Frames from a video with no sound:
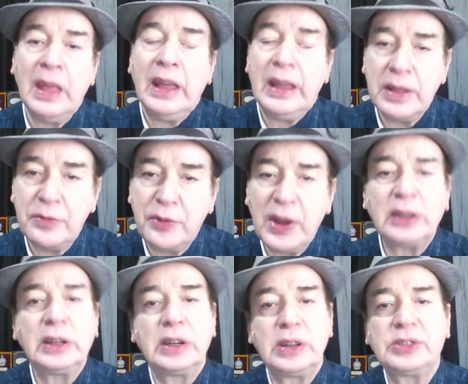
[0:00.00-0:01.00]
In fact,
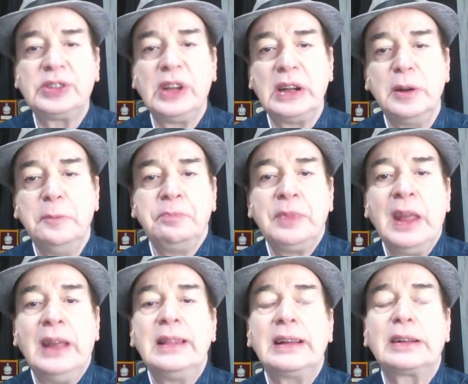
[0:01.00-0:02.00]
it is said
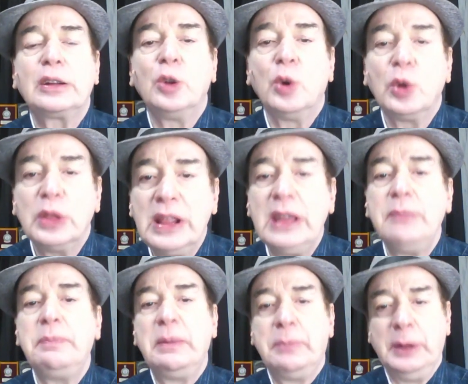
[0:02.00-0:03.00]
that lonely
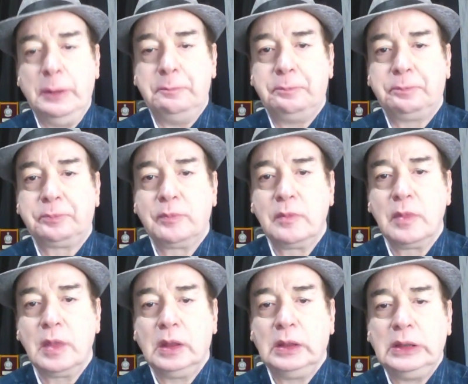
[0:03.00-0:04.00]
people
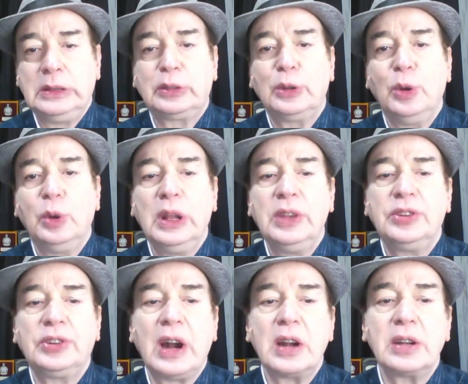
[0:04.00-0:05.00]
slowly
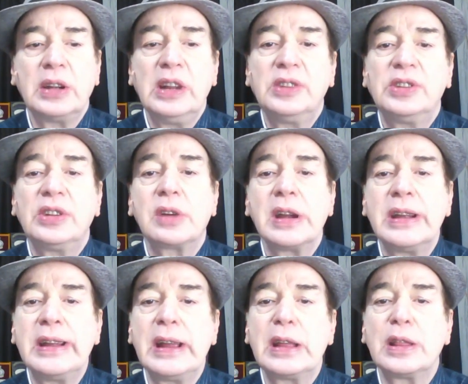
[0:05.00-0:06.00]
start
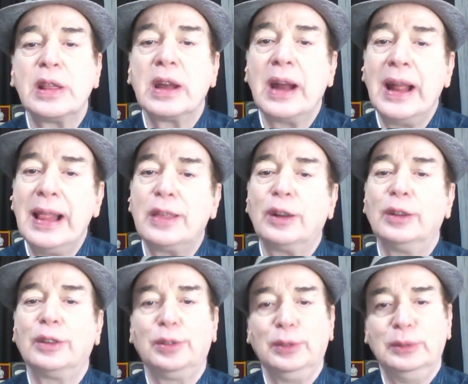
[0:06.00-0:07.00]
degenerating in their health
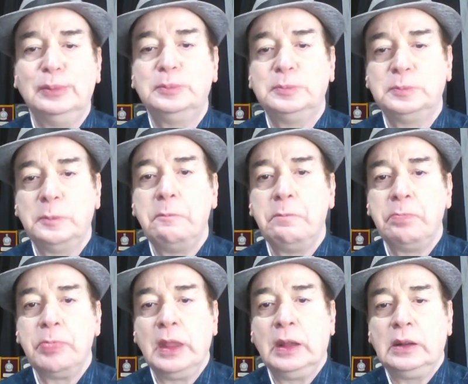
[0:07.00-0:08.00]
also.
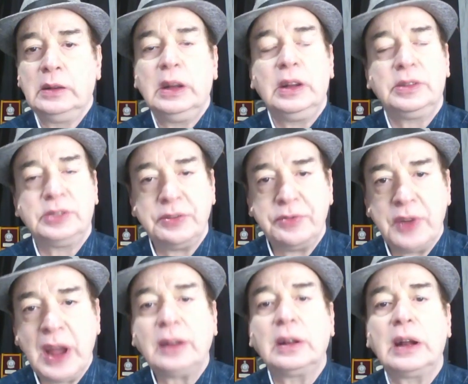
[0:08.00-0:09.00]
It's a
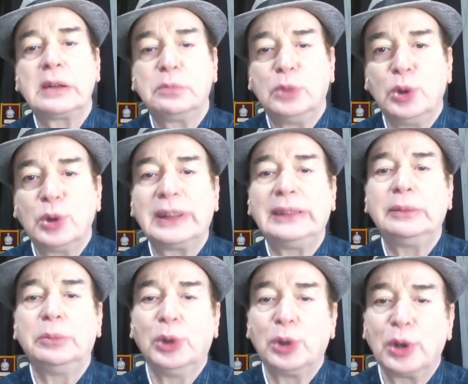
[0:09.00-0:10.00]
fact that more and
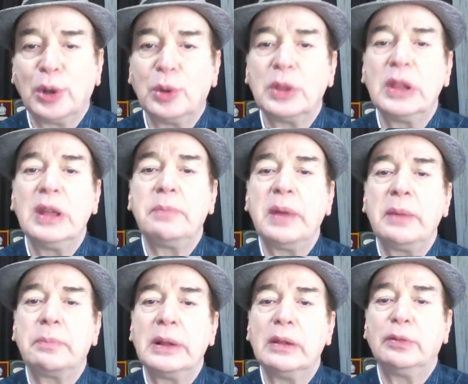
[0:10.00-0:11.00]
more lonely
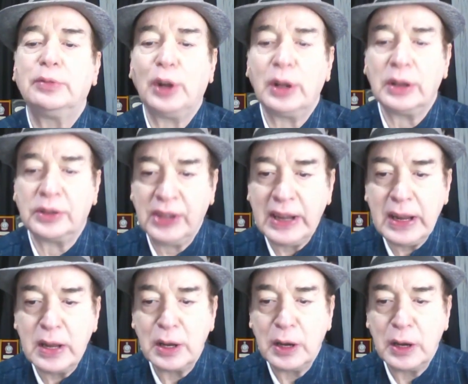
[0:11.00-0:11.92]
people fall sick